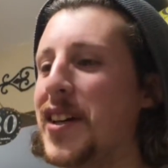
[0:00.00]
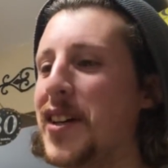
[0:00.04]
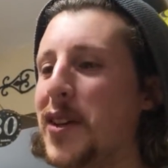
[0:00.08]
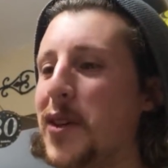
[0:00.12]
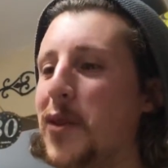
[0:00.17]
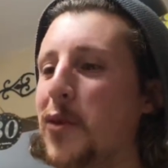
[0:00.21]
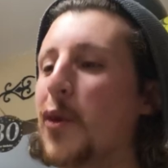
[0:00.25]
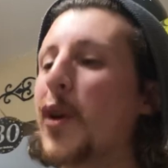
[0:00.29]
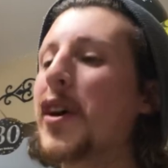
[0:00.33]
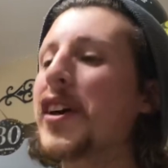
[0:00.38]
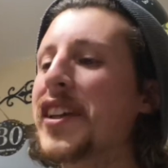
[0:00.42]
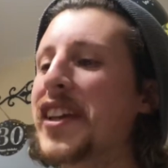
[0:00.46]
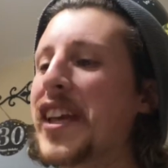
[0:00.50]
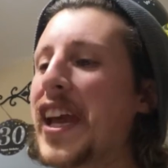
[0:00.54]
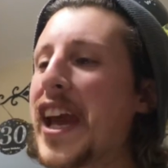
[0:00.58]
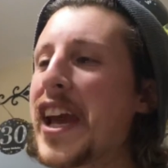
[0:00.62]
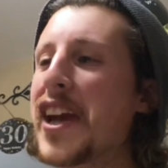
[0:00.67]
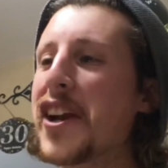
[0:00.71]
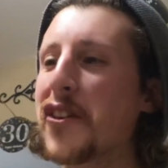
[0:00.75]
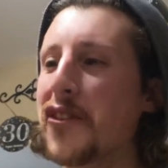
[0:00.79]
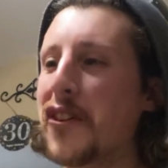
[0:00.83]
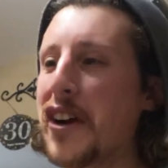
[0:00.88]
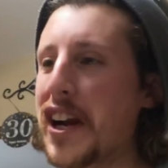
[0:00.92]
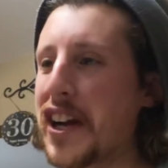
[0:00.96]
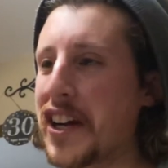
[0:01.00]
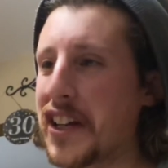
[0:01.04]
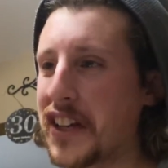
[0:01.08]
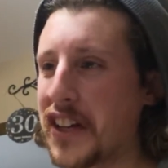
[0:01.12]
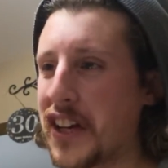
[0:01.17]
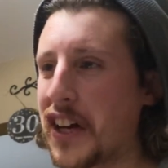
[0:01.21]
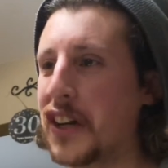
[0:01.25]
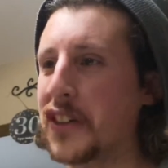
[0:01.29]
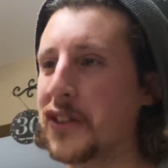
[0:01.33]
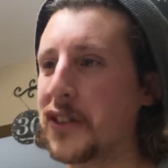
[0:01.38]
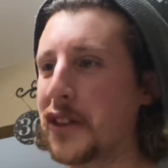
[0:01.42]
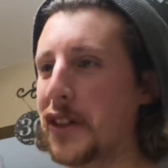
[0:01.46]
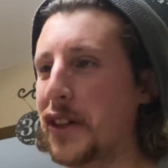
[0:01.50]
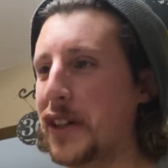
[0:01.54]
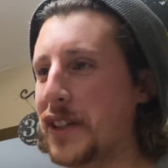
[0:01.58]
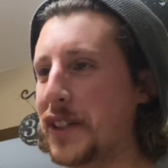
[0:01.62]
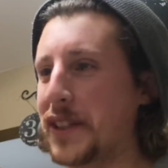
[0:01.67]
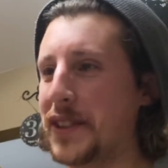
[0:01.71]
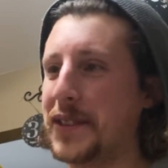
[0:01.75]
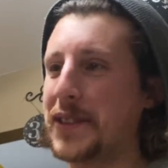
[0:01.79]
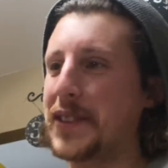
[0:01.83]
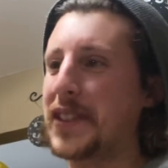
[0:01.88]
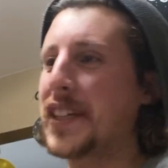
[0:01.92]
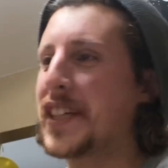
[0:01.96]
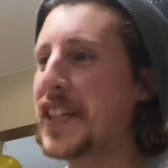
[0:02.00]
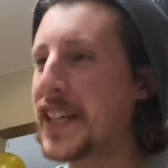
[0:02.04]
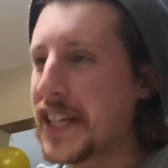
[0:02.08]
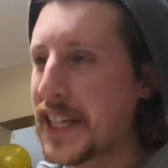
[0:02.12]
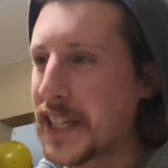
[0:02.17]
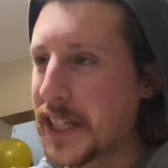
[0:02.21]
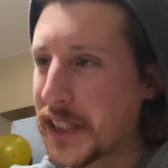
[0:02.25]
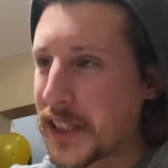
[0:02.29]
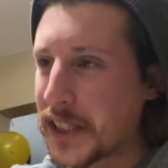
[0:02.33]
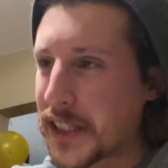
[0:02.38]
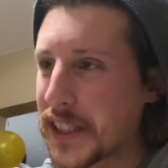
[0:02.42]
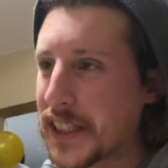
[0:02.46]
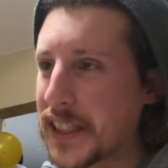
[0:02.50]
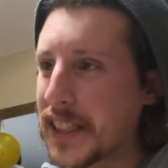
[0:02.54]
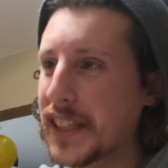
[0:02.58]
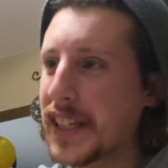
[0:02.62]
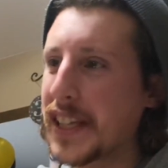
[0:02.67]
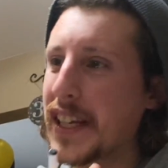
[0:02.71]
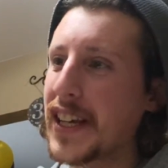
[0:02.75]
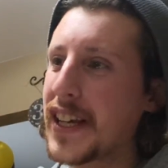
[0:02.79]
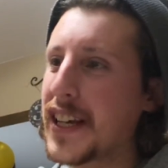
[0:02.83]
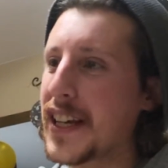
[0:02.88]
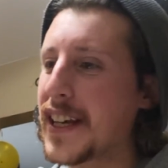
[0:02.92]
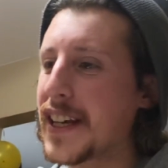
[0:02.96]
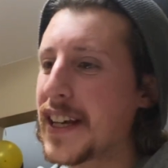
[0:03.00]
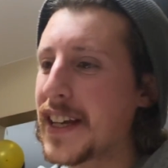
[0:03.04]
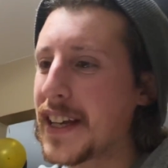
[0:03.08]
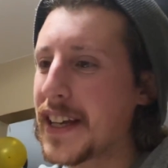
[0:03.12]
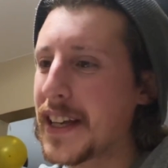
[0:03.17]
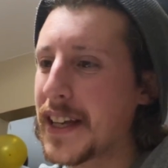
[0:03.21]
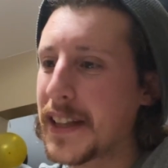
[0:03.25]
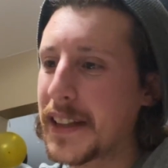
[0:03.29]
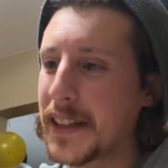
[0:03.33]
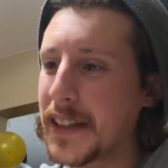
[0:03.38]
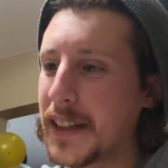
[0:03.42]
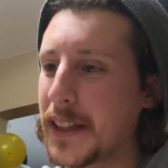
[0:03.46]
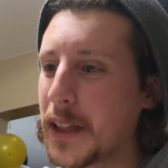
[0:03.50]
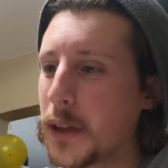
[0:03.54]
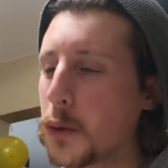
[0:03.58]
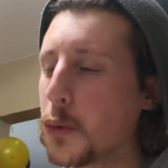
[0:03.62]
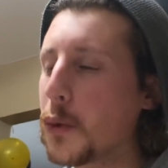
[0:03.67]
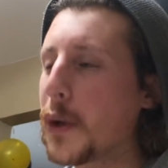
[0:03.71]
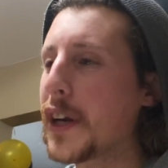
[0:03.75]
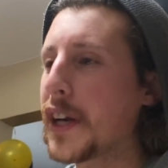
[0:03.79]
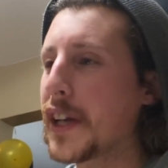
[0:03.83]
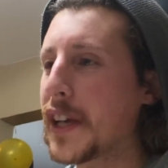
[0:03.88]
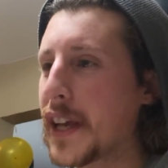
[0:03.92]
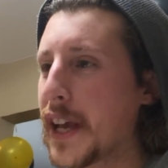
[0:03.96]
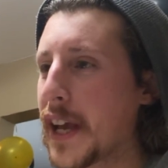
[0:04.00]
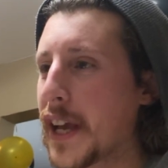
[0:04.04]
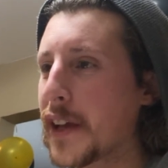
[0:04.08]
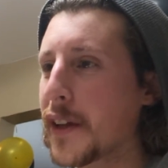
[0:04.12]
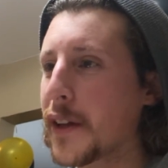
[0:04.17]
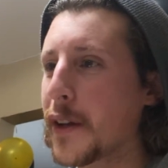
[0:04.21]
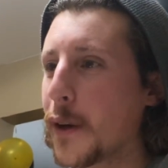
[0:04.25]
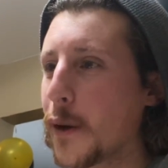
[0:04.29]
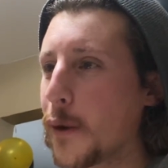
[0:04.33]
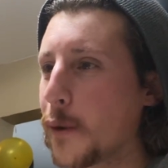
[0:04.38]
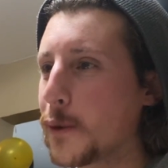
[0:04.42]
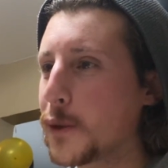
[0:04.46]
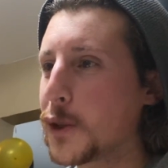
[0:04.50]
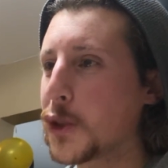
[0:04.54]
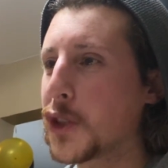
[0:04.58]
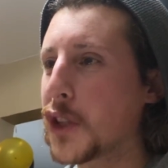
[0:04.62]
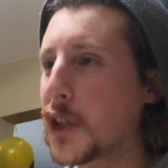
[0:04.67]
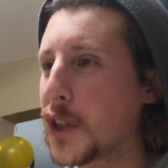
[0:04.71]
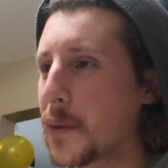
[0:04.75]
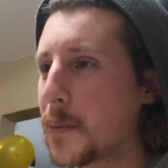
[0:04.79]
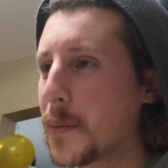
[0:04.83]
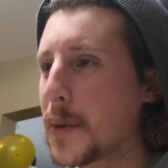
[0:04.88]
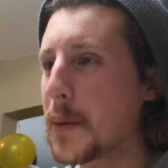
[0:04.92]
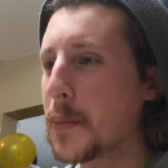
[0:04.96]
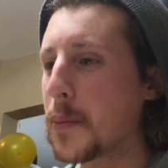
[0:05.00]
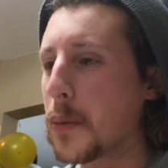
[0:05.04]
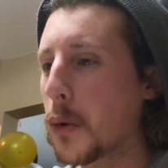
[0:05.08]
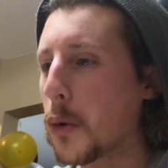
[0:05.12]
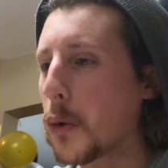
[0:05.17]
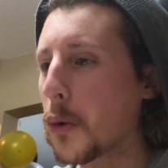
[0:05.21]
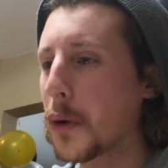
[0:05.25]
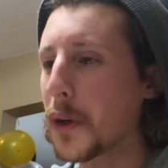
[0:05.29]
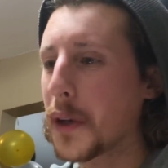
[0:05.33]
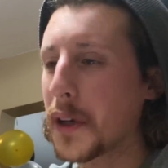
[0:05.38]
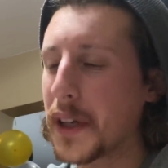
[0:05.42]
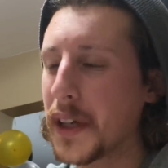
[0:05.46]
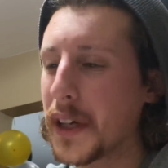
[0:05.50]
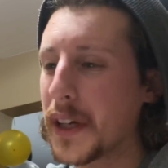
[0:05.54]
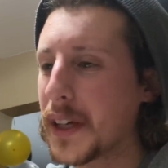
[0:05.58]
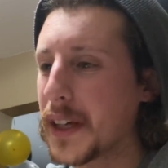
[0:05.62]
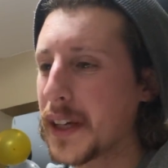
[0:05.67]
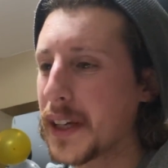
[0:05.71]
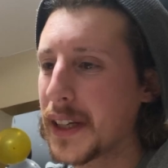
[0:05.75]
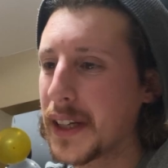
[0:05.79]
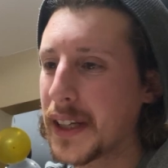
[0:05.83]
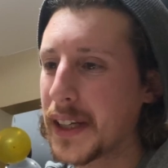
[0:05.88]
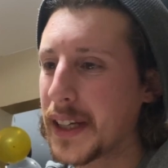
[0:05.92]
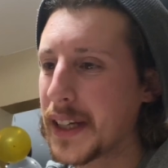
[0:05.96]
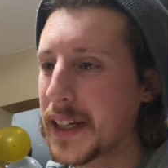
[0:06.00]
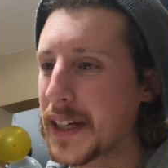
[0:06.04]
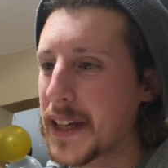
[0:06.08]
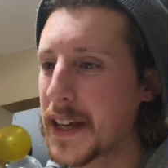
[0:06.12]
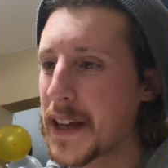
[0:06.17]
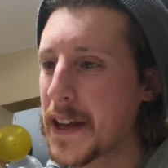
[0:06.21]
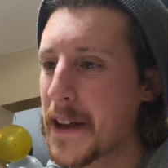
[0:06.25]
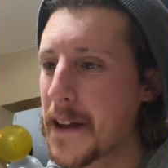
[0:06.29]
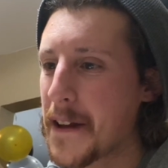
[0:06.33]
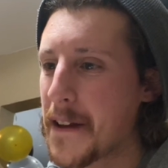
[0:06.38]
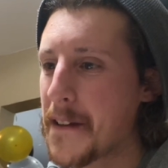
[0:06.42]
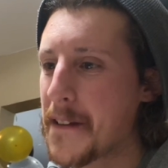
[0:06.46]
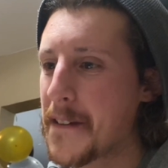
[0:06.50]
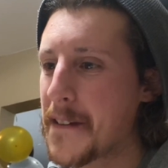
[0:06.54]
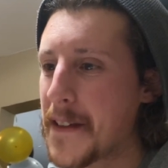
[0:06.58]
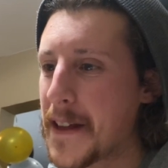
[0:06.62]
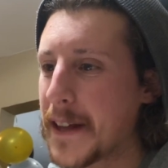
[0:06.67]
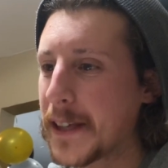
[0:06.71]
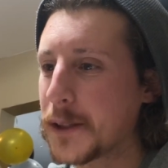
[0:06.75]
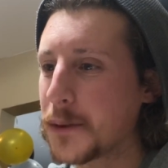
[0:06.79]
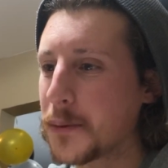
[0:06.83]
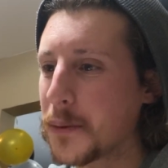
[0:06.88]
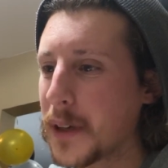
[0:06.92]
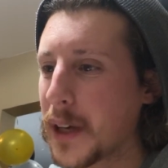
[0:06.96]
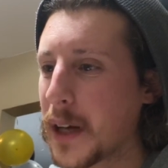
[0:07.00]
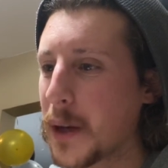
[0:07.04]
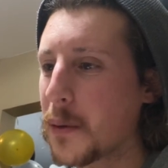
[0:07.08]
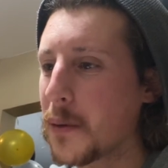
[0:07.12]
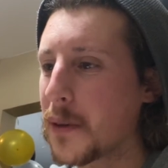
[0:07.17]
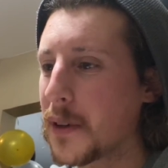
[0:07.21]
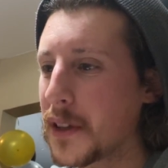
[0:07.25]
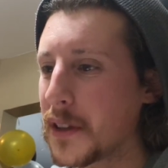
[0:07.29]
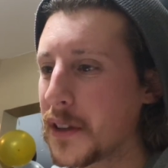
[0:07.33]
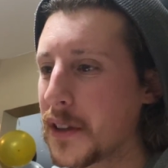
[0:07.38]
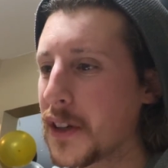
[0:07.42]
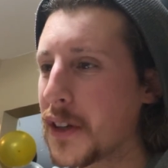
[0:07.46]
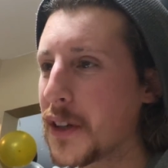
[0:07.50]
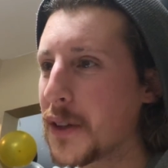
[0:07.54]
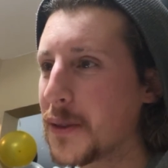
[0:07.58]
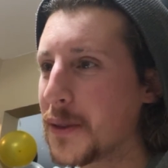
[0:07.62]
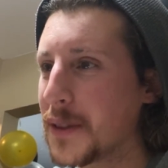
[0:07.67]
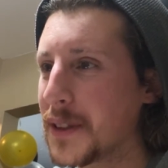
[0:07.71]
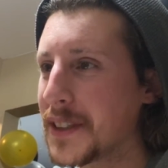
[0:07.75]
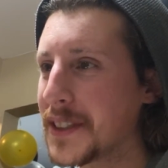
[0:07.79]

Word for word: What Gatorade color is the winning head coach going to be poured? That's what I want to know.